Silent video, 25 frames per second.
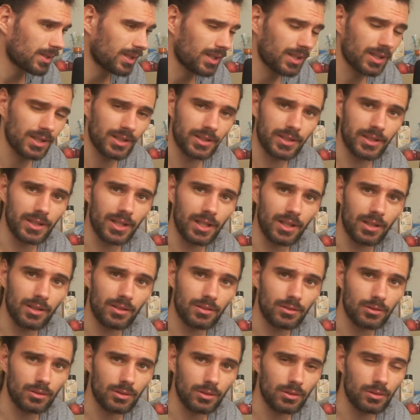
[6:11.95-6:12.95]
little,
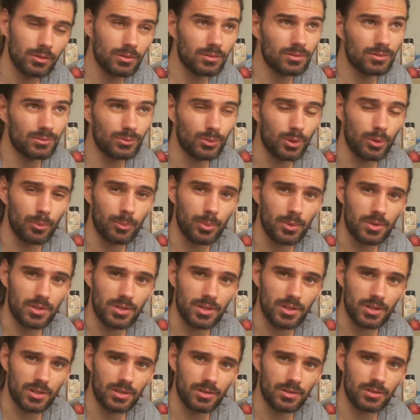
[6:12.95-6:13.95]
or
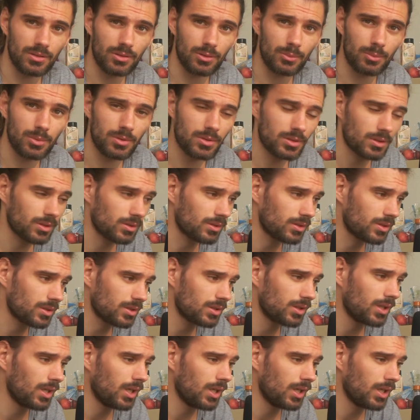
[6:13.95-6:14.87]
1%, 2%, is